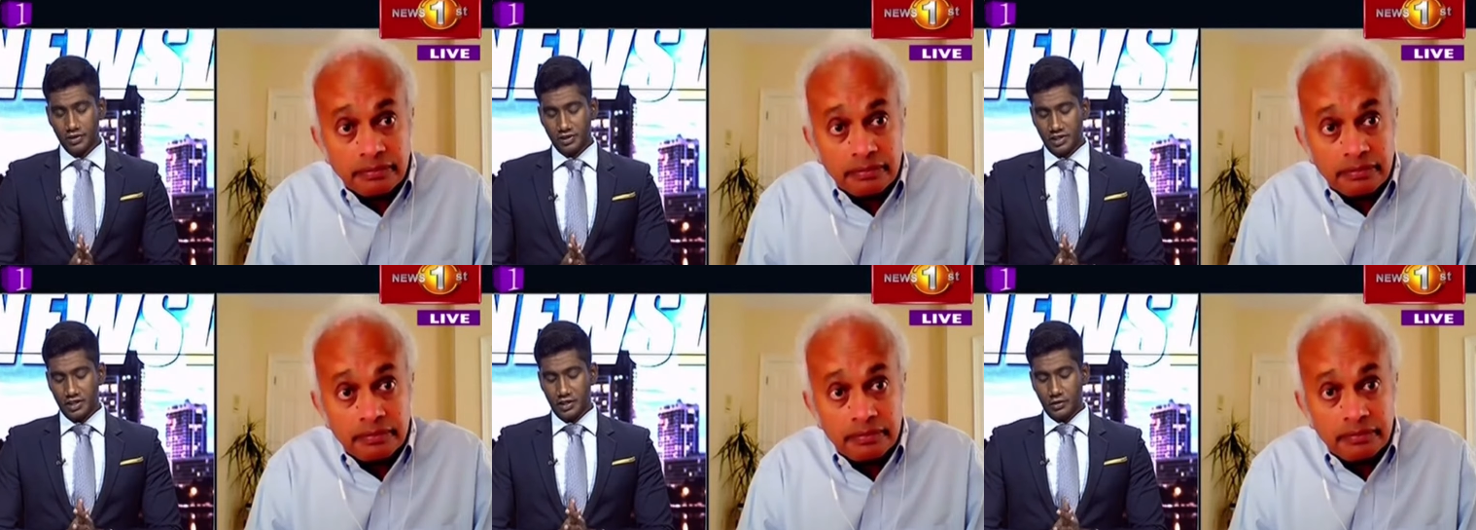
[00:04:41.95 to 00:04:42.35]

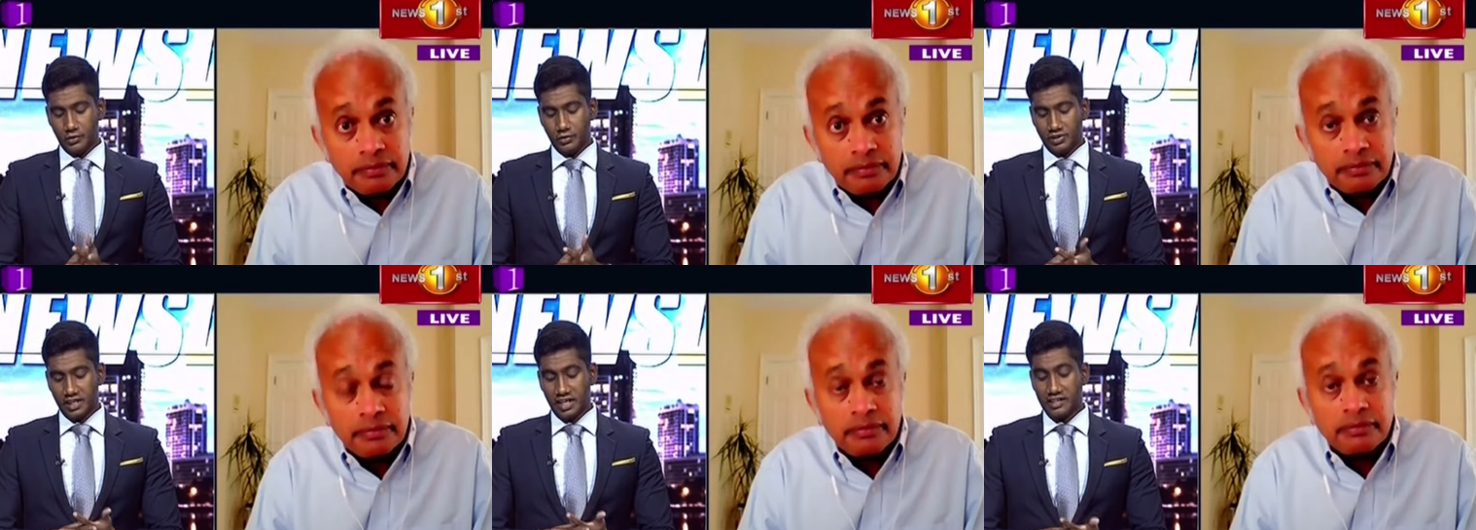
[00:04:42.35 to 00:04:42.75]
Speaker 1: a new
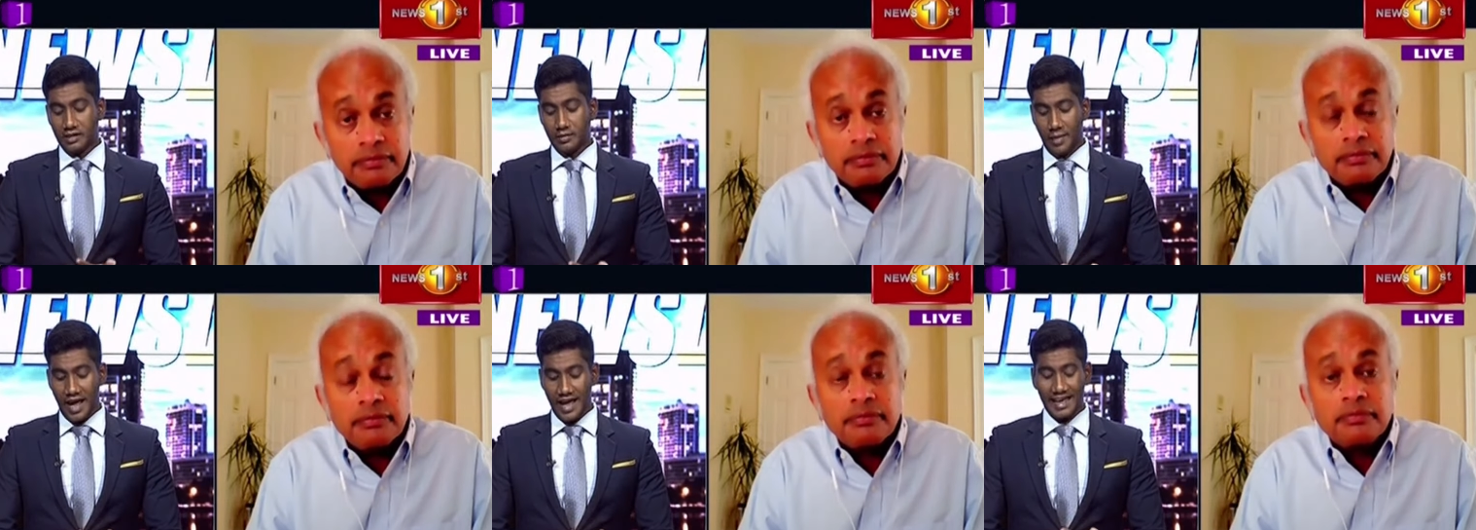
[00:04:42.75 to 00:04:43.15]
central
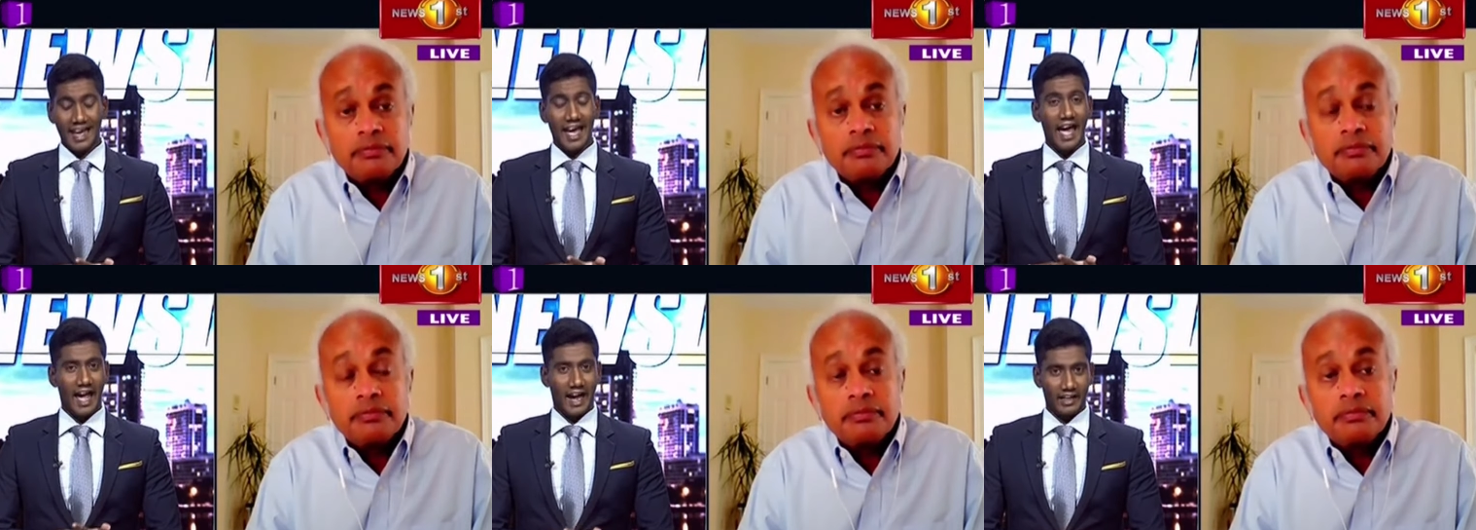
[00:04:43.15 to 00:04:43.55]
bank
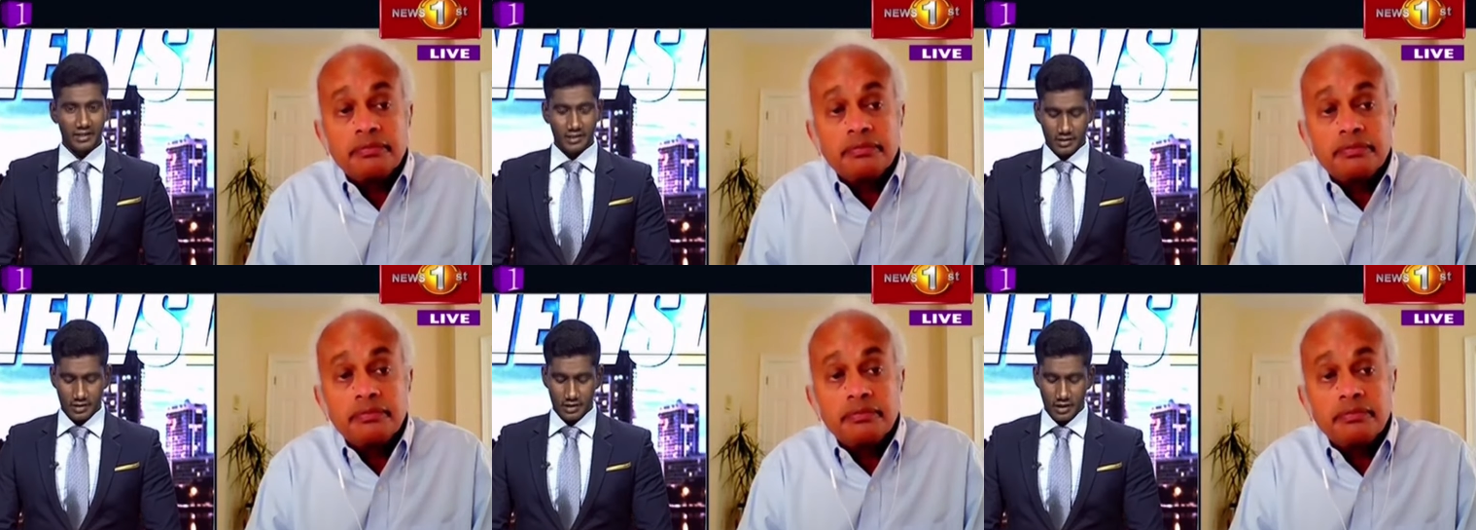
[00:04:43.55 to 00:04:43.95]

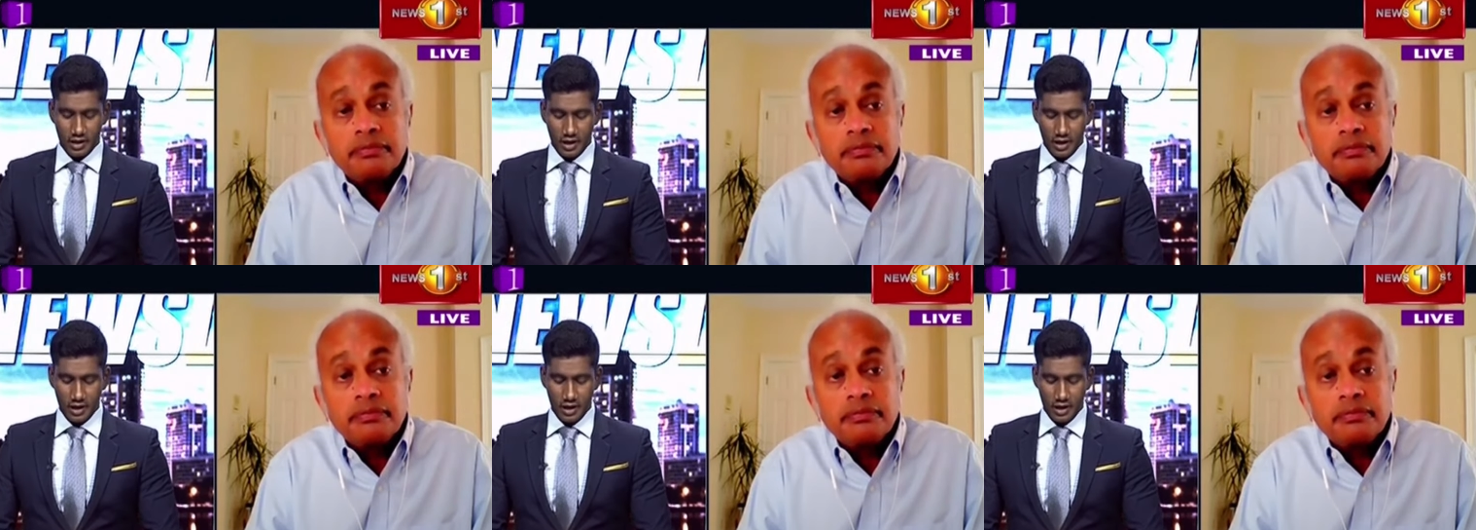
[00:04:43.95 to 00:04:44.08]
act